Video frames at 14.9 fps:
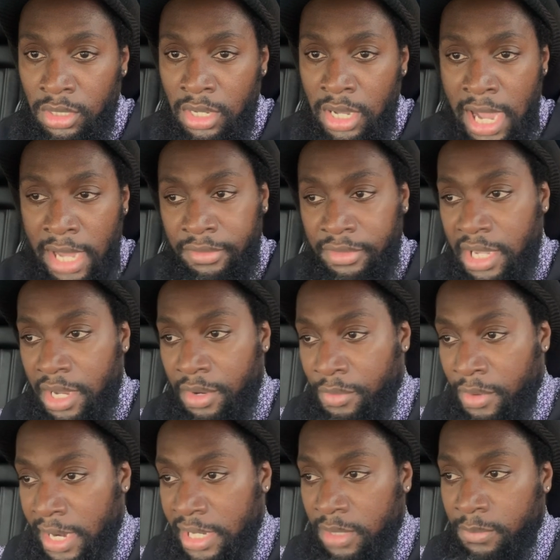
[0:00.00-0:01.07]
I don't care
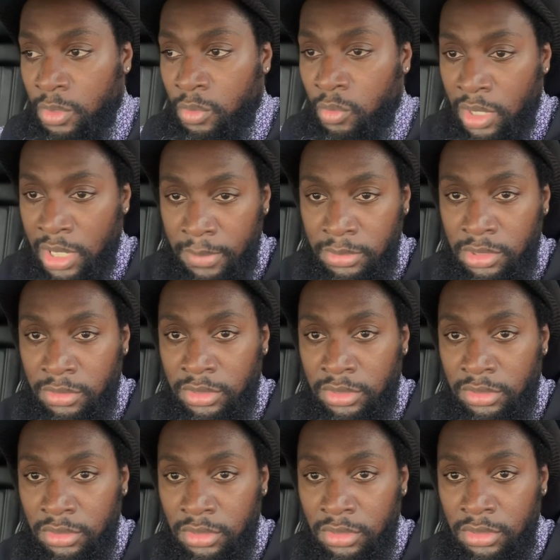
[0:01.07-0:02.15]
where I am or what I'm doing.
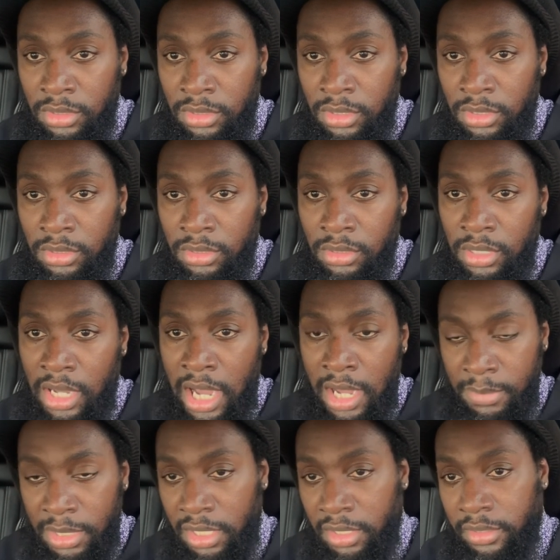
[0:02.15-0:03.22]

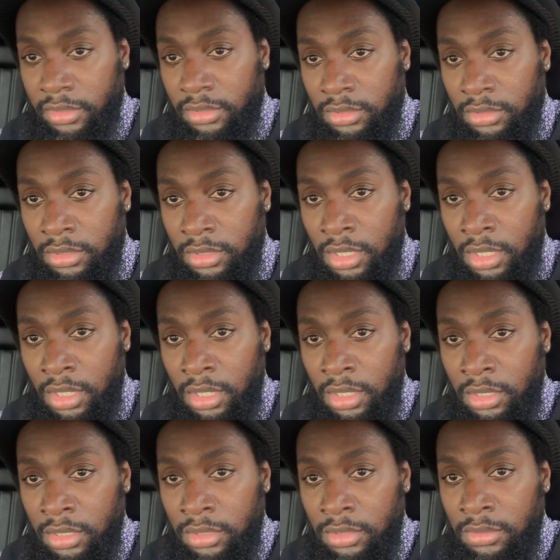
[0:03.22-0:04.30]
I'm here.
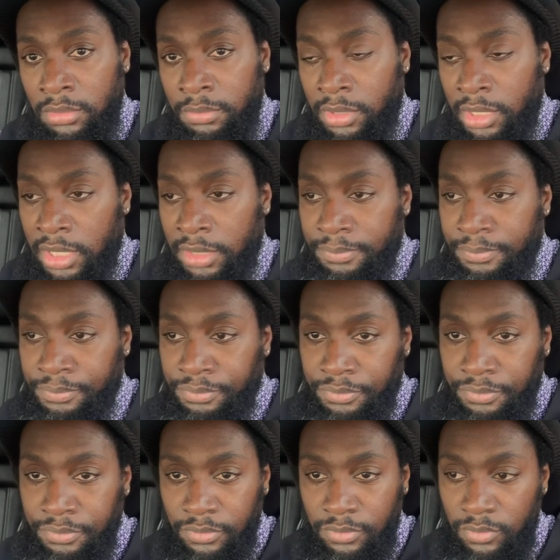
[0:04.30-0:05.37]
But
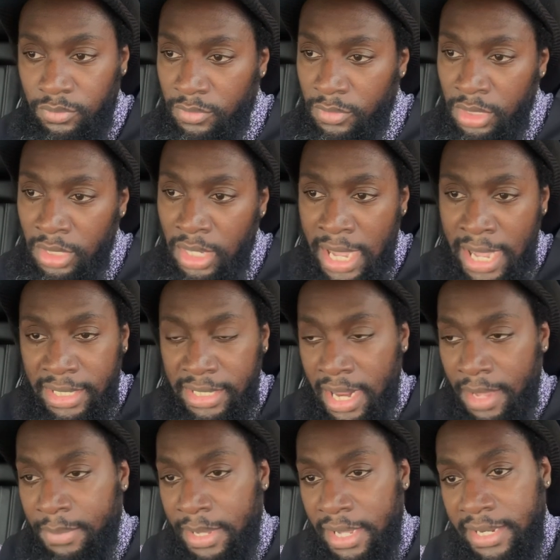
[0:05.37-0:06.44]
I
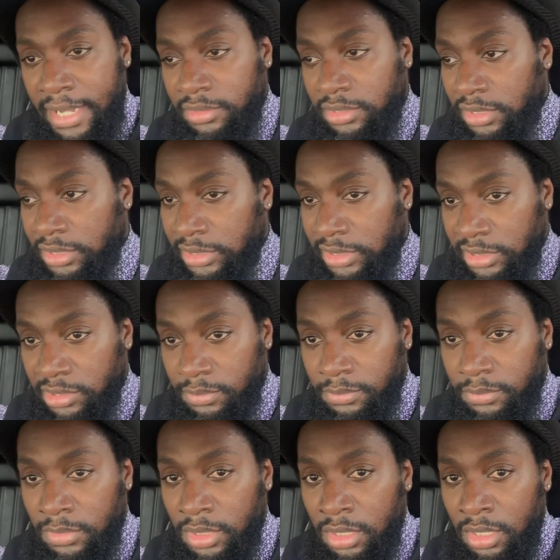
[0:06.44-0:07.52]
cannot bow down to the system,
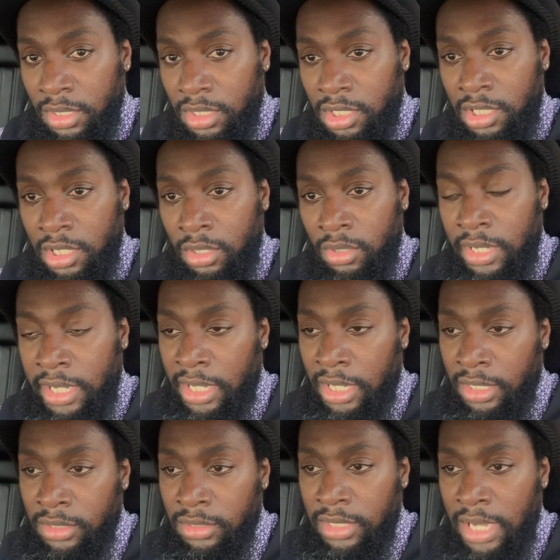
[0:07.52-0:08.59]
you know,
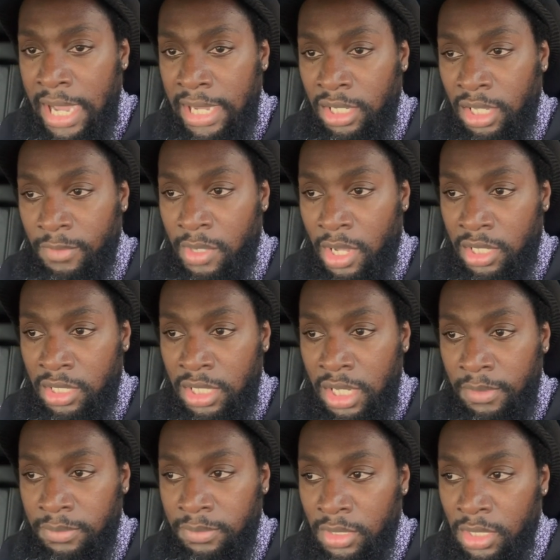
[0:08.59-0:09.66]
and I love y'all
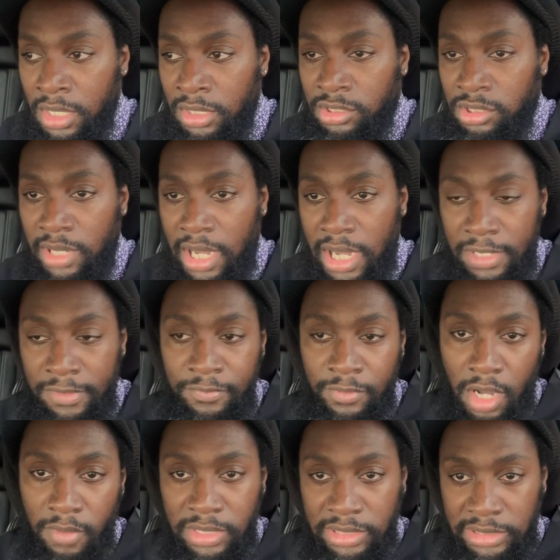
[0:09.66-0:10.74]
enough to not
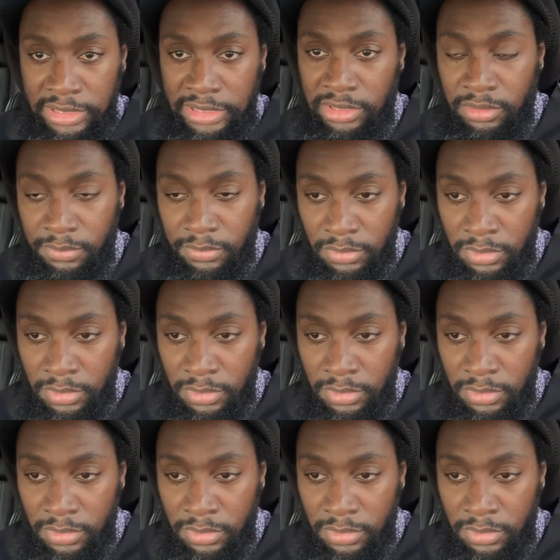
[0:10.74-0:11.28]
involve the system.